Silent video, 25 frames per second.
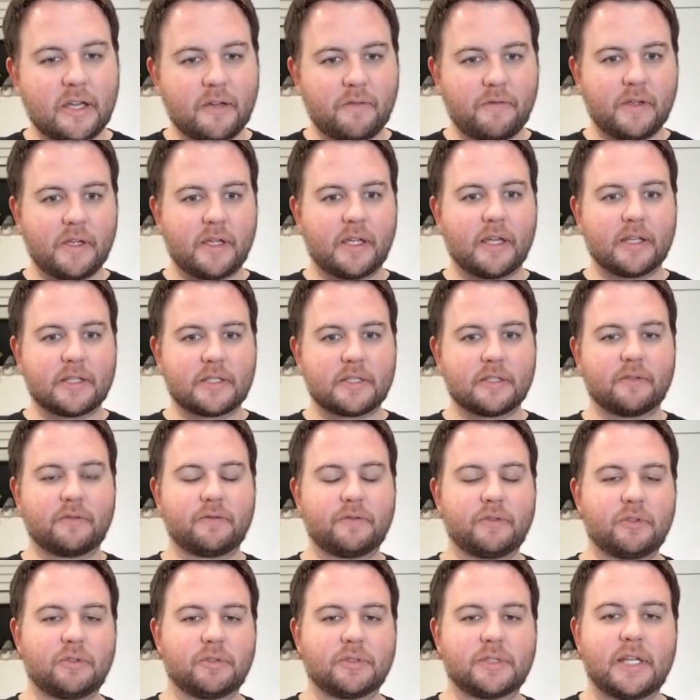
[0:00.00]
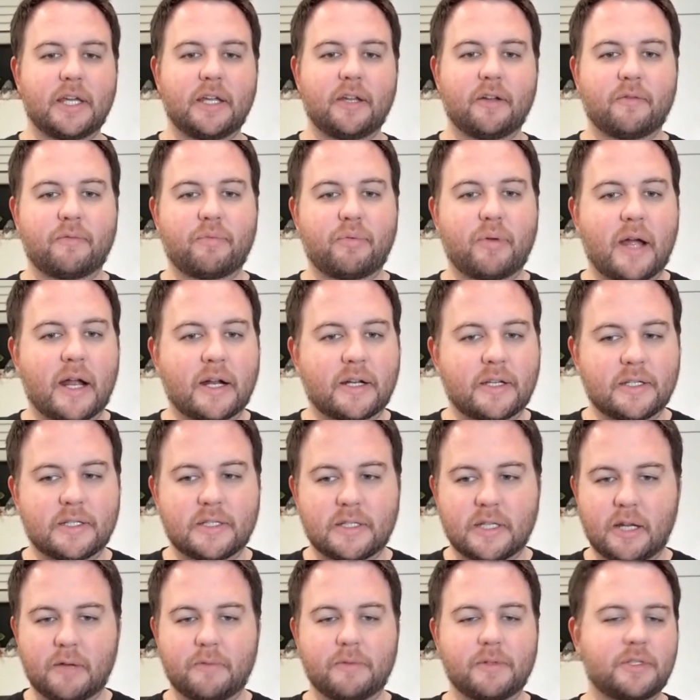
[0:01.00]
if he gets a full day of practice,
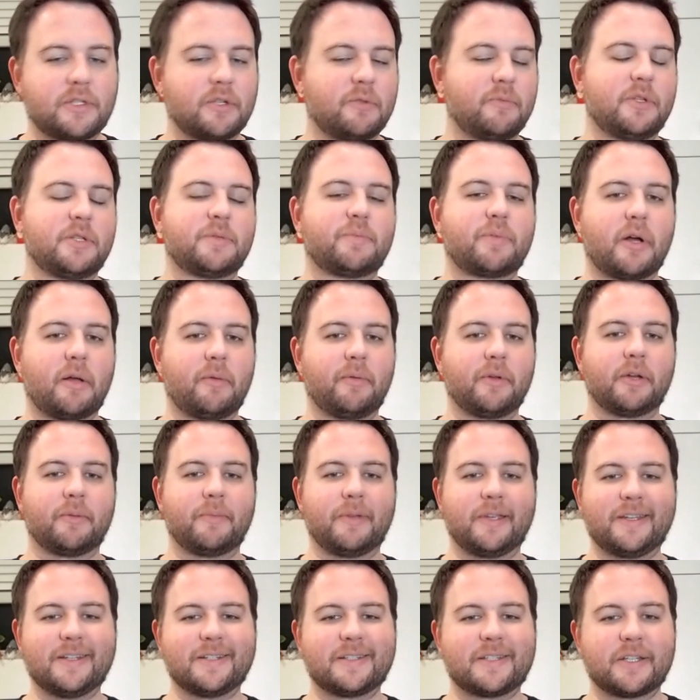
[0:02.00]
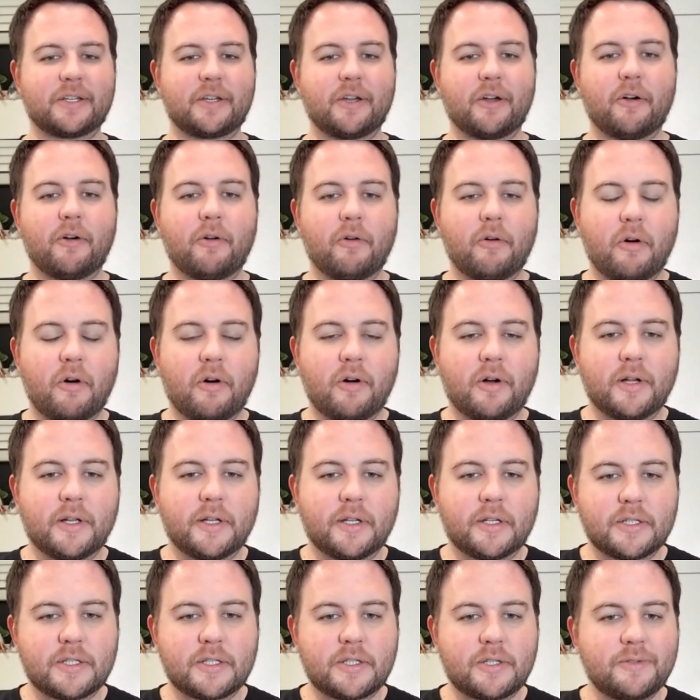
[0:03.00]
and I would assume he's probably going to be good to go
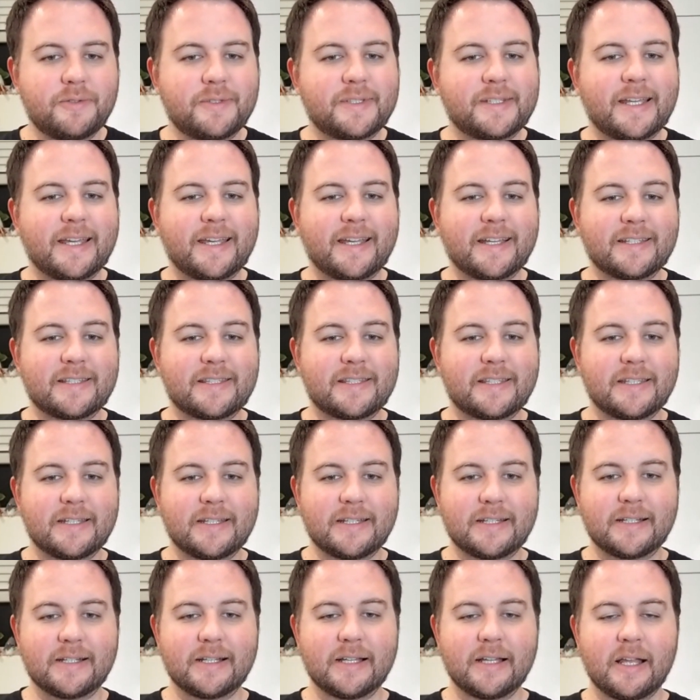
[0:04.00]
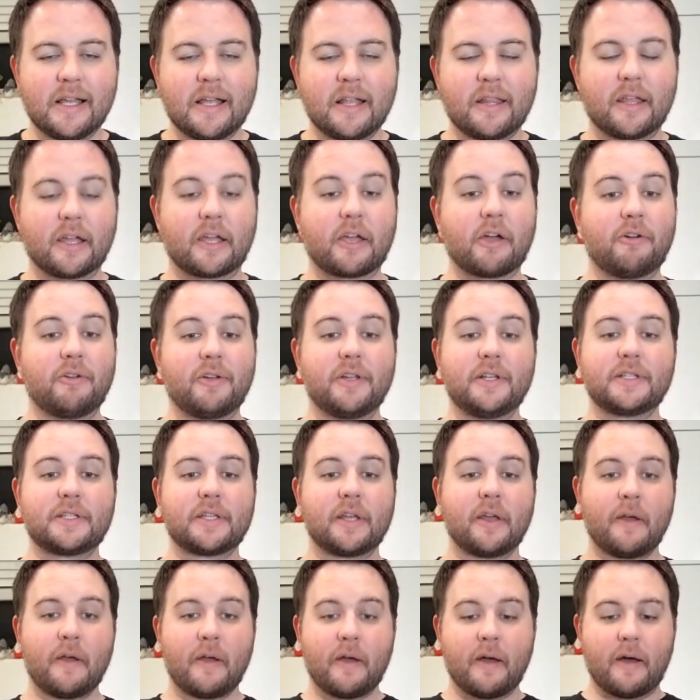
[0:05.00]
on Tuesday against the the Codys.
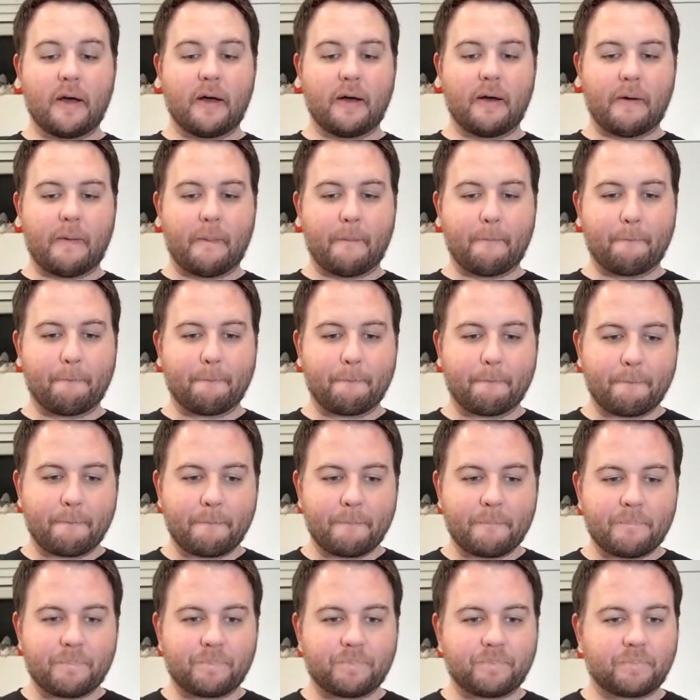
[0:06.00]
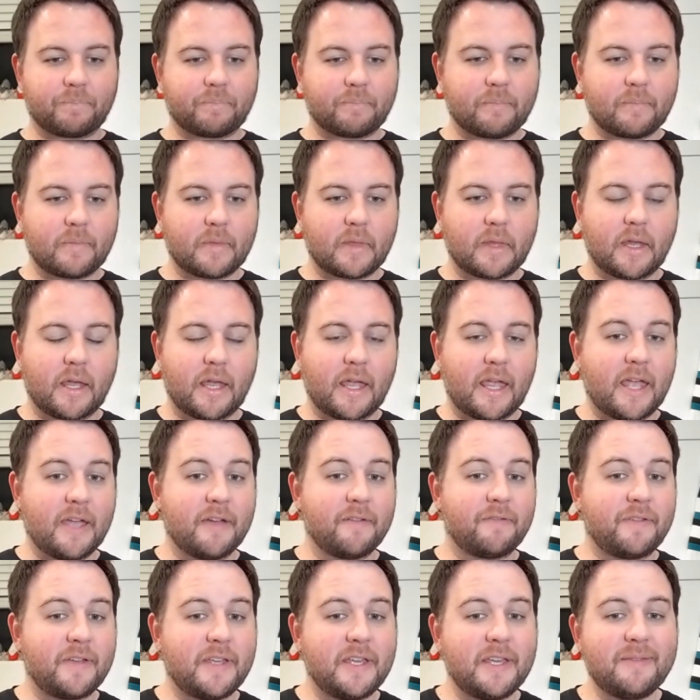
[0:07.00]
Um,
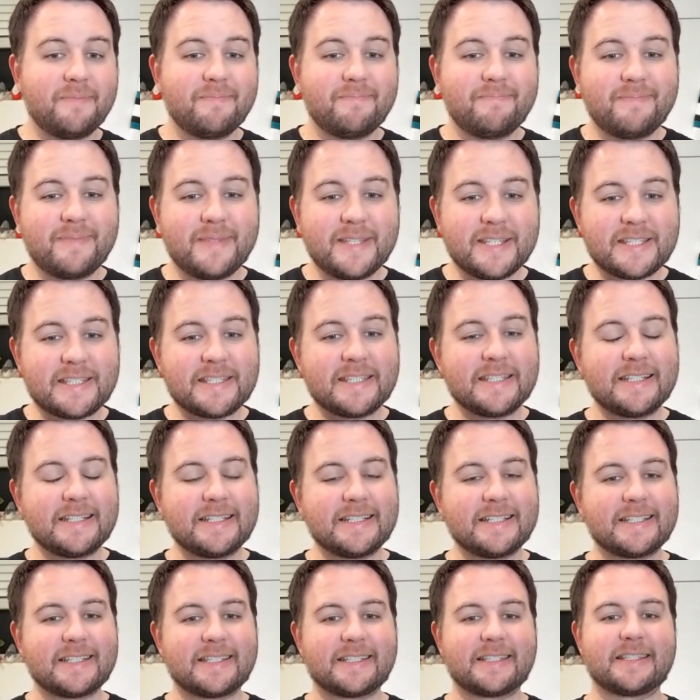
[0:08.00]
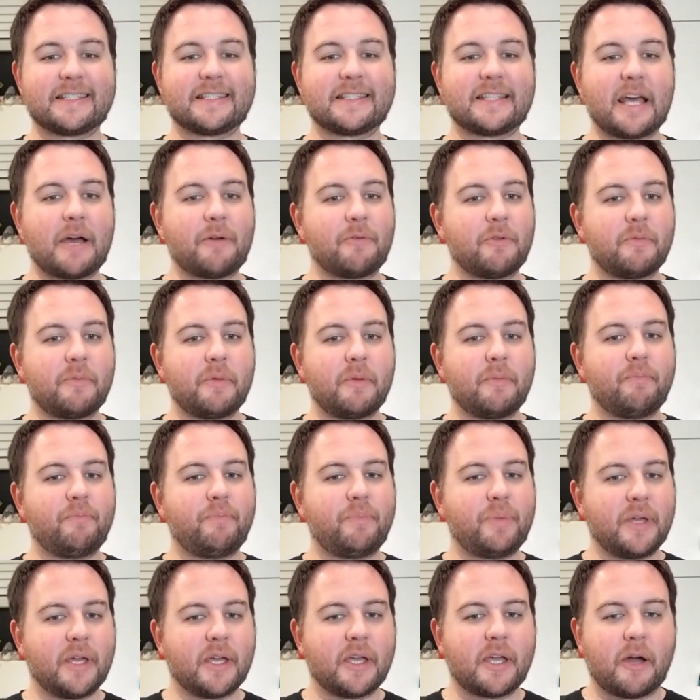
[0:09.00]
if he misses, that would be
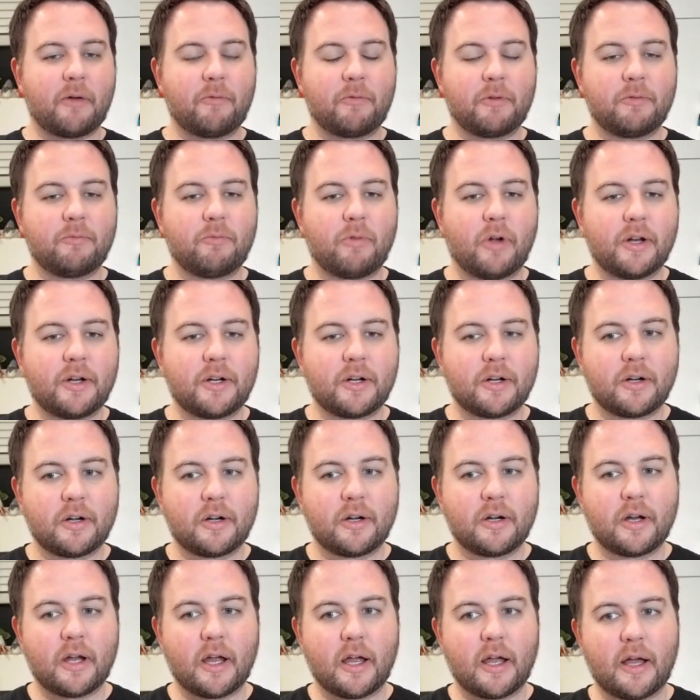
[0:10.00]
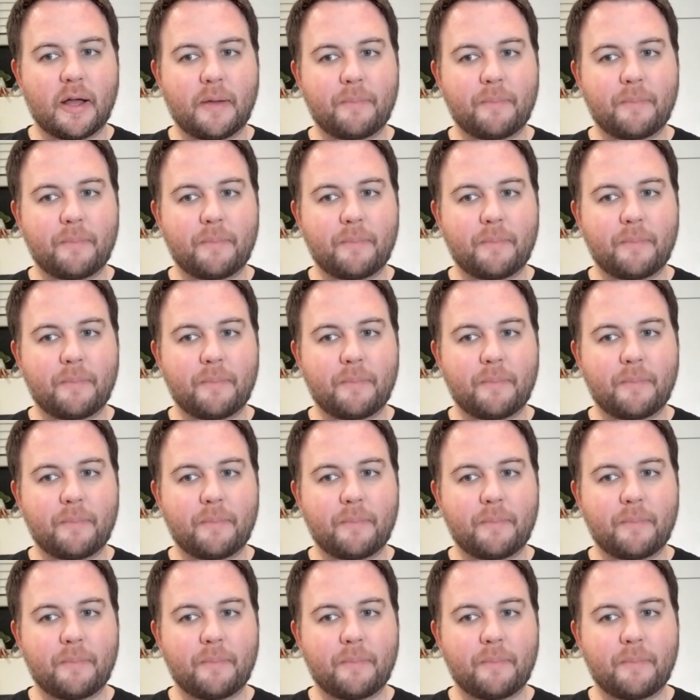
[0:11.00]
big. I would wonder